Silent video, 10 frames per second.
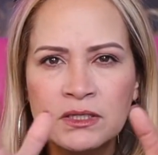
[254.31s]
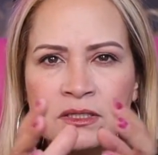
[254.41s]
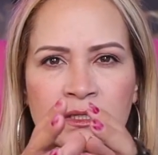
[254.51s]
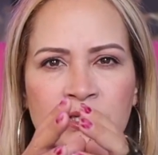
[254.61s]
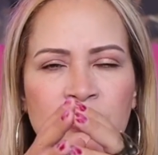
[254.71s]

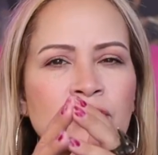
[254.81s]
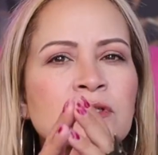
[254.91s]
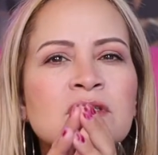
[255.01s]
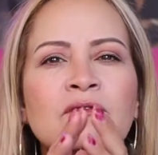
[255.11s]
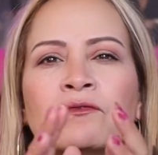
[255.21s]
There's
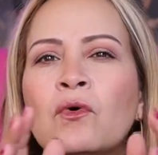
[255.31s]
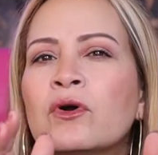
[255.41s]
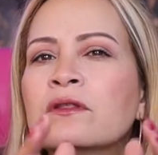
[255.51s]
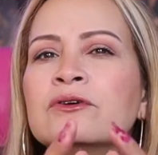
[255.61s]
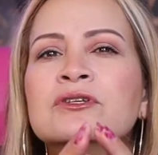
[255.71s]
just a
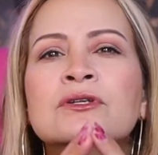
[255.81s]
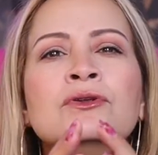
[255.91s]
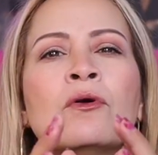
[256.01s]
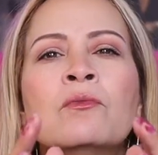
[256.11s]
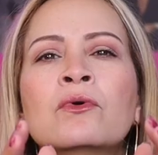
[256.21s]
void. There's
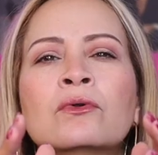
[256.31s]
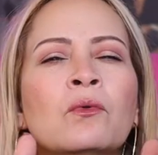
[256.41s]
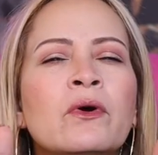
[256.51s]
no moon.